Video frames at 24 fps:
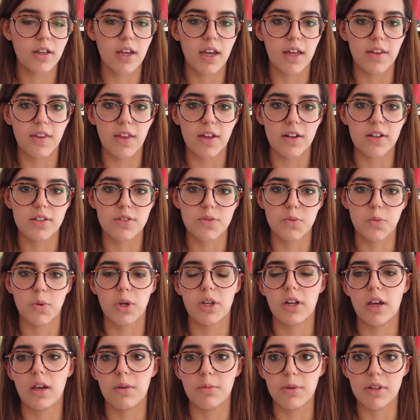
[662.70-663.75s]
And that is
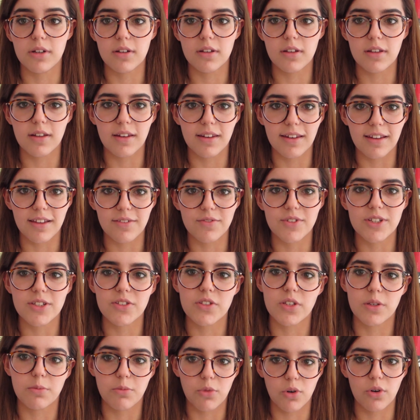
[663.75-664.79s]
what I would love to
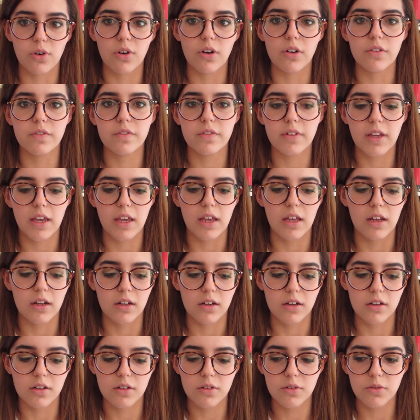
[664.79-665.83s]
see more of
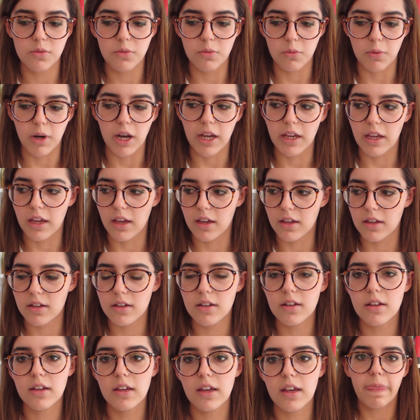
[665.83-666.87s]
in YA.
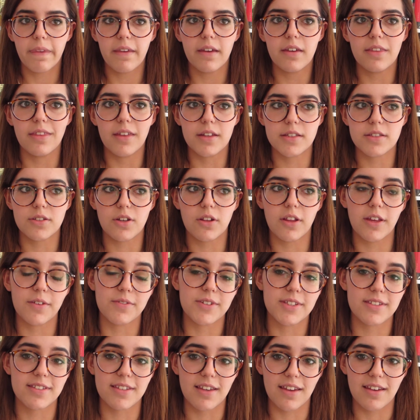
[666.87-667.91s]
That's all I have
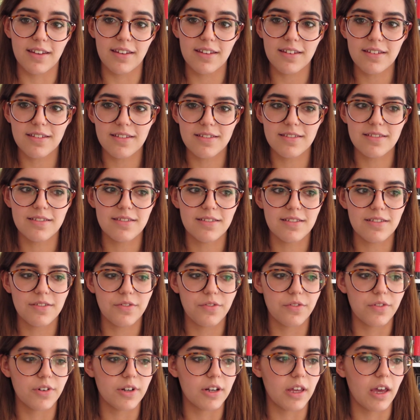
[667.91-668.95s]
to say
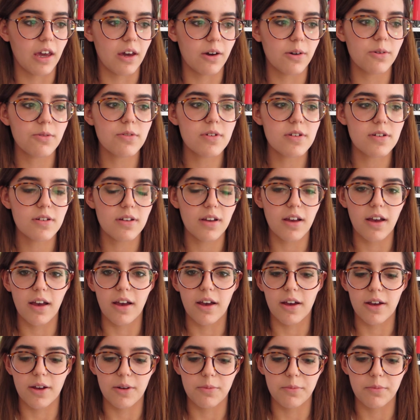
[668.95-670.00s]
for now.
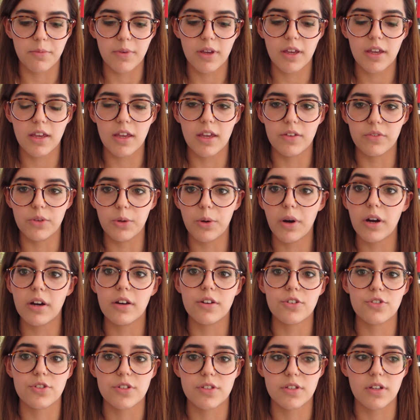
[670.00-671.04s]
If you are
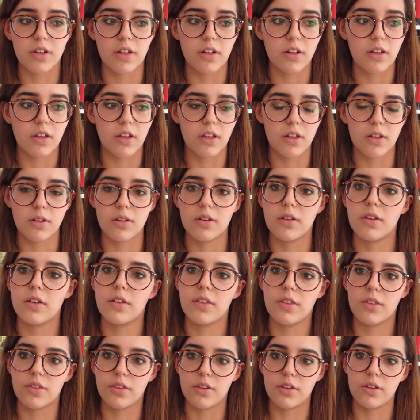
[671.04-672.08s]
interested in
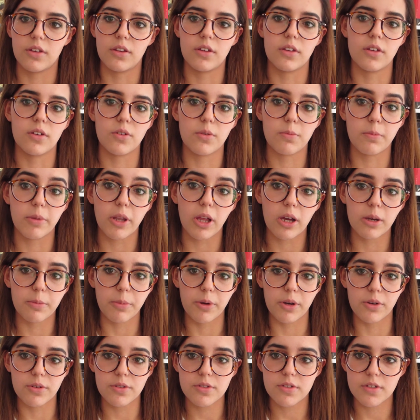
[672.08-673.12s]
the blog
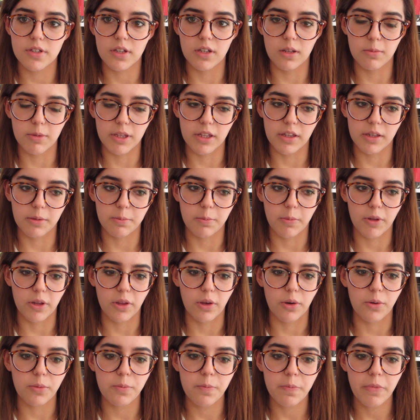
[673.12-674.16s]
post, it'll be linked
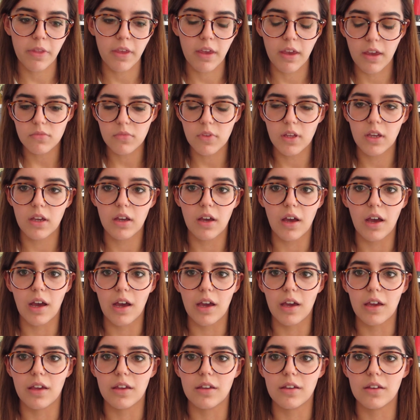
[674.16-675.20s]
below.
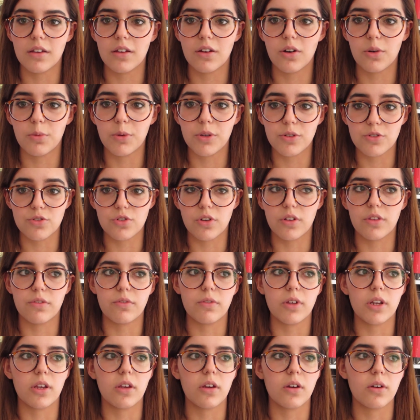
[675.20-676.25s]
I hope you enjoyed the
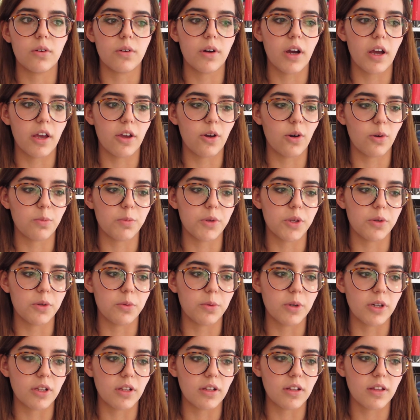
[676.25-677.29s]
video. I hope you
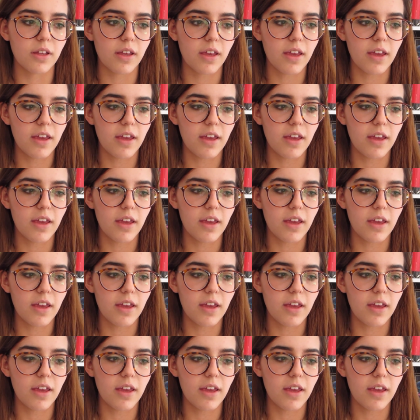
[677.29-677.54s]
will